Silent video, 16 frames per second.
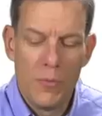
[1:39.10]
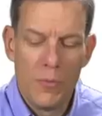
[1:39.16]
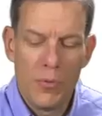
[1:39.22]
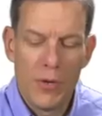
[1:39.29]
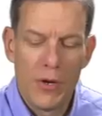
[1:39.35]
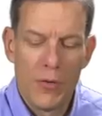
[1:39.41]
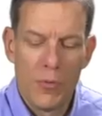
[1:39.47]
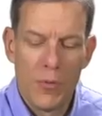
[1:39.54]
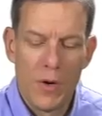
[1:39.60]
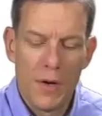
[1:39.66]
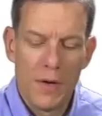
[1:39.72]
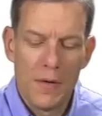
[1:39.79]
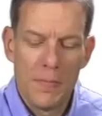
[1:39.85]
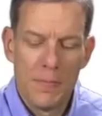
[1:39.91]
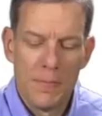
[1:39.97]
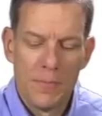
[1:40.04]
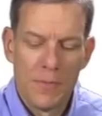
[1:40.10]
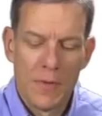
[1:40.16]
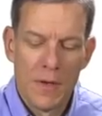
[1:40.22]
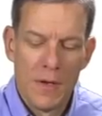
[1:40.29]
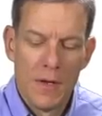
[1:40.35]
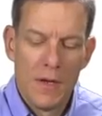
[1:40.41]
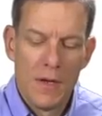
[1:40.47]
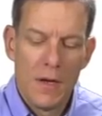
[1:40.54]
player one.
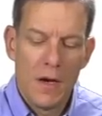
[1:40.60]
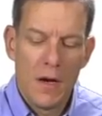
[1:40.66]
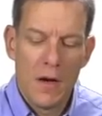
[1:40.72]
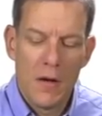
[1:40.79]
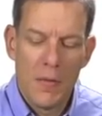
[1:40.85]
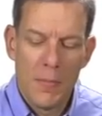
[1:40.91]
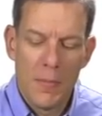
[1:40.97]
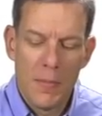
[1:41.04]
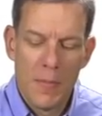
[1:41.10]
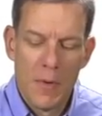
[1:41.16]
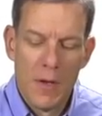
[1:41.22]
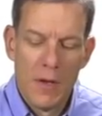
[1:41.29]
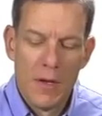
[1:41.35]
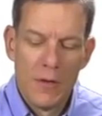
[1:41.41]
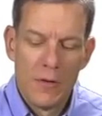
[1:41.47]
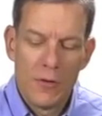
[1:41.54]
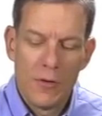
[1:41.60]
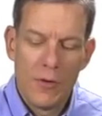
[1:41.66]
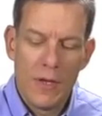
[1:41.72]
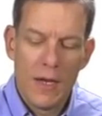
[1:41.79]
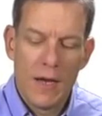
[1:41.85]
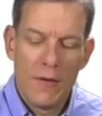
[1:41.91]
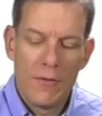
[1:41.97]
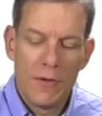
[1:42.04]
Um, so
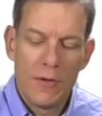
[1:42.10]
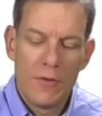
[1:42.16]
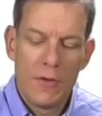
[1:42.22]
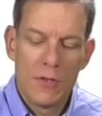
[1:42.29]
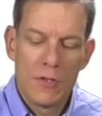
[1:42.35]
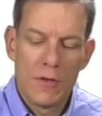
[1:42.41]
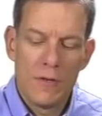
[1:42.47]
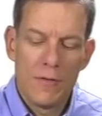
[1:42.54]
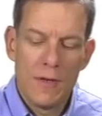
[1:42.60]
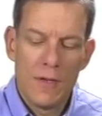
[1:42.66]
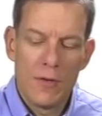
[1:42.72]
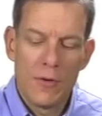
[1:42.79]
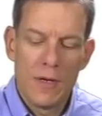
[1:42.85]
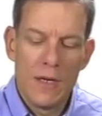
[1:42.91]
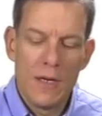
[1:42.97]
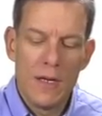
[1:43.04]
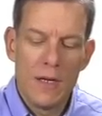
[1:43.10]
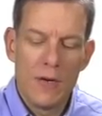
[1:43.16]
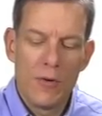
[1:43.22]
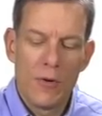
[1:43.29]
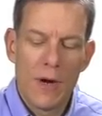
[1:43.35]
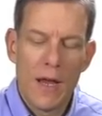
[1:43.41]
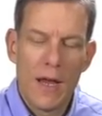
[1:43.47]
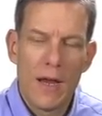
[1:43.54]
they have a decision of either E
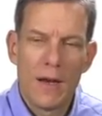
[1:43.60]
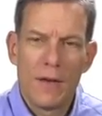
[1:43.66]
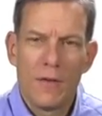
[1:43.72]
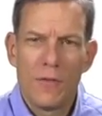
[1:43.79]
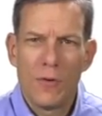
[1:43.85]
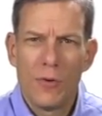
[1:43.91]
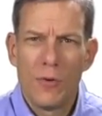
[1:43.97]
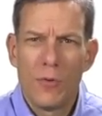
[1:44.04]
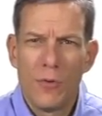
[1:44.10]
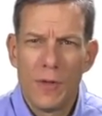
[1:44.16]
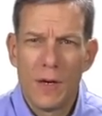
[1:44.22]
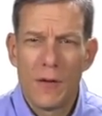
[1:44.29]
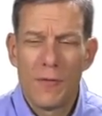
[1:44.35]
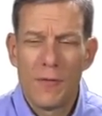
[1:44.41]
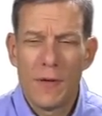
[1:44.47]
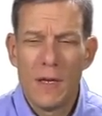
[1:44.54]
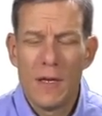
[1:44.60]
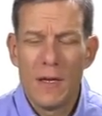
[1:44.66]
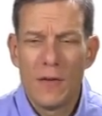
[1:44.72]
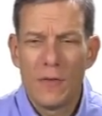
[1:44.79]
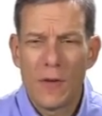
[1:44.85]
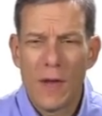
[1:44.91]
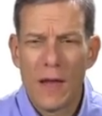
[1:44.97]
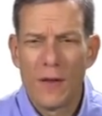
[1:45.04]
or N. So think of E
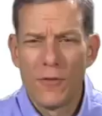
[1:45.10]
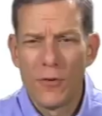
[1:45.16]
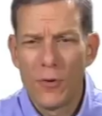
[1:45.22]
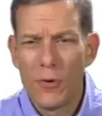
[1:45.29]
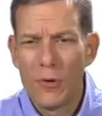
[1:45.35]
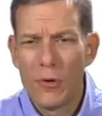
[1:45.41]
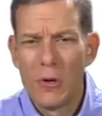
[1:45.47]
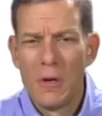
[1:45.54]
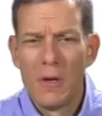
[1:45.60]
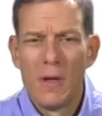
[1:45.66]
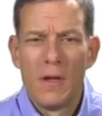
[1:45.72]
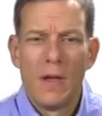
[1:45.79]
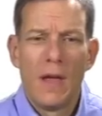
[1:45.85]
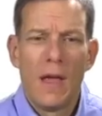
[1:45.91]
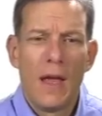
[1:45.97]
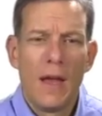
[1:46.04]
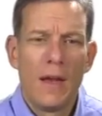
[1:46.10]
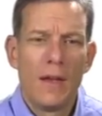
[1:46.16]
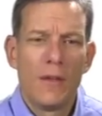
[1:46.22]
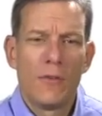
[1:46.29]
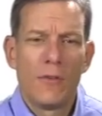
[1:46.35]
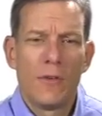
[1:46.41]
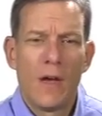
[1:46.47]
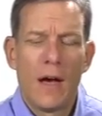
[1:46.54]
as enter, N
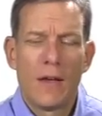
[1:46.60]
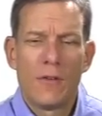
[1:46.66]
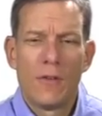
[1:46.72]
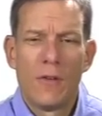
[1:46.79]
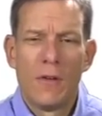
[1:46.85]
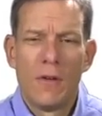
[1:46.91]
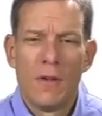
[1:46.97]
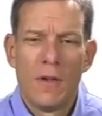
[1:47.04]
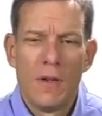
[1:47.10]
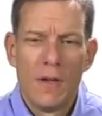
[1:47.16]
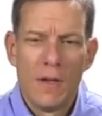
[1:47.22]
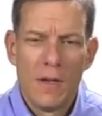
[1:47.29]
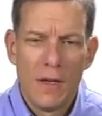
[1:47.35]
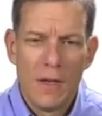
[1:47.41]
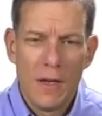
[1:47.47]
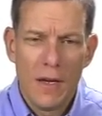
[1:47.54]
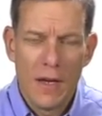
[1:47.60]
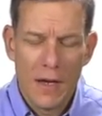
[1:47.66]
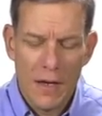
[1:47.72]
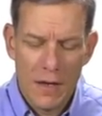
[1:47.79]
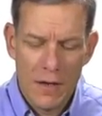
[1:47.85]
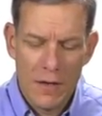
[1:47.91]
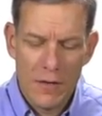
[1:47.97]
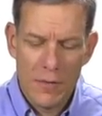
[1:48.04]
as not.
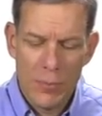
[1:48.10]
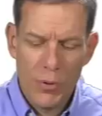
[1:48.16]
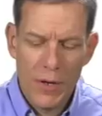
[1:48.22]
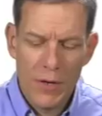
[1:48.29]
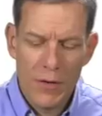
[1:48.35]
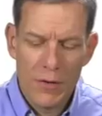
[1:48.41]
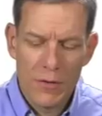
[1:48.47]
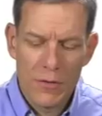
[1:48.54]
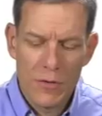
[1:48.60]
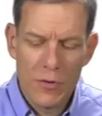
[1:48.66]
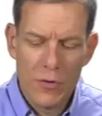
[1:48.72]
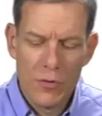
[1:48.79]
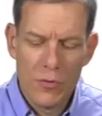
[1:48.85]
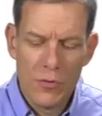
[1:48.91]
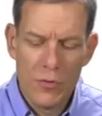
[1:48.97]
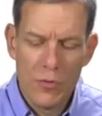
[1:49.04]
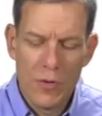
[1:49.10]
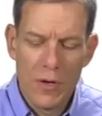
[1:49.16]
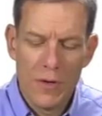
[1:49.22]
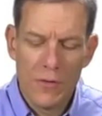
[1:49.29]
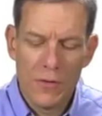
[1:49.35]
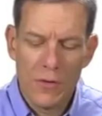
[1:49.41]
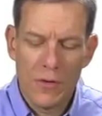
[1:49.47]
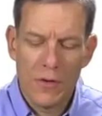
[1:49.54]
And player two
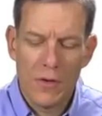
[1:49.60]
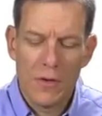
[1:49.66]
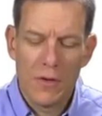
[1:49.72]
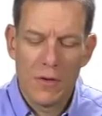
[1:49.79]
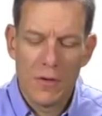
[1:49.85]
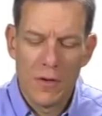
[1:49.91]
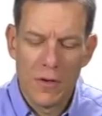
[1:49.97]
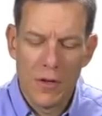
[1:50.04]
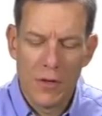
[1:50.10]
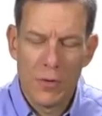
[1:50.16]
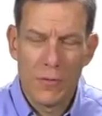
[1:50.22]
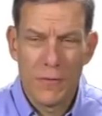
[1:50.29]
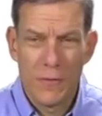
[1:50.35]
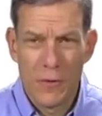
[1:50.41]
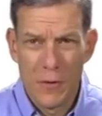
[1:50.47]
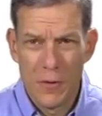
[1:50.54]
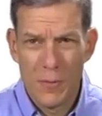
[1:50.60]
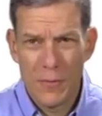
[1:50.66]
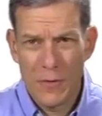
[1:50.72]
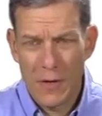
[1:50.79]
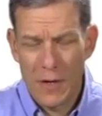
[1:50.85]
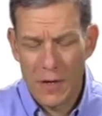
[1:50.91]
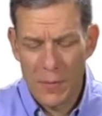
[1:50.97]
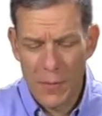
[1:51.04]
is uh, another firm,
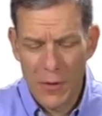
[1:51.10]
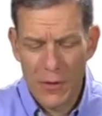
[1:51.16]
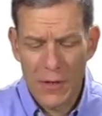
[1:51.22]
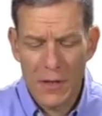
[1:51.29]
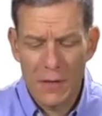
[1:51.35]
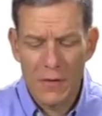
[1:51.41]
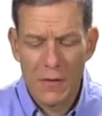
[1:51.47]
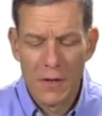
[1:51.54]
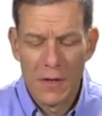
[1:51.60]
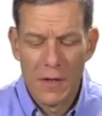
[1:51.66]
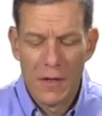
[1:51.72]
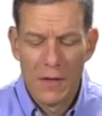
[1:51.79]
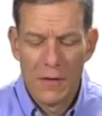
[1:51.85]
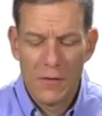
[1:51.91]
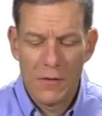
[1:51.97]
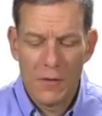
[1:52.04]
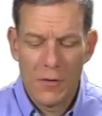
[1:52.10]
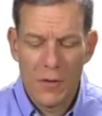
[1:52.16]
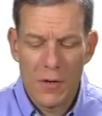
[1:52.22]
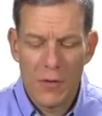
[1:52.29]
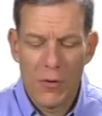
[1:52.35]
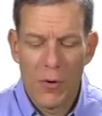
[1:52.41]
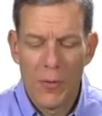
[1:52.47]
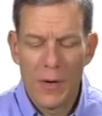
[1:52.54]
say in a market. So
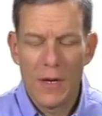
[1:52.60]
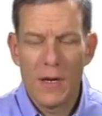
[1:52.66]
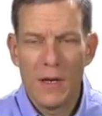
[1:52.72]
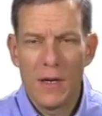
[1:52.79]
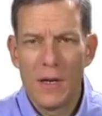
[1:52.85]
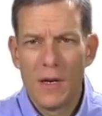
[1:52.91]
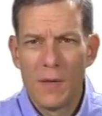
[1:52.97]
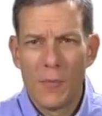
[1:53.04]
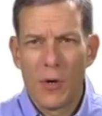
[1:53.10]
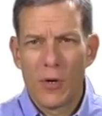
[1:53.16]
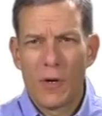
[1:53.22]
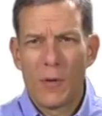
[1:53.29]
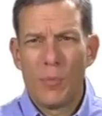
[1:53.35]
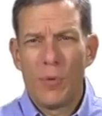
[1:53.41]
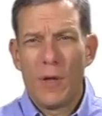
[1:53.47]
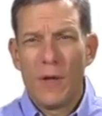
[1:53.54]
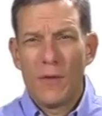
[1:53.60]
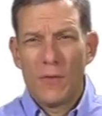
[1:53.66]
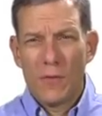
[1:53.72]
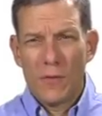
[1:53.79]
they're already in a marketplace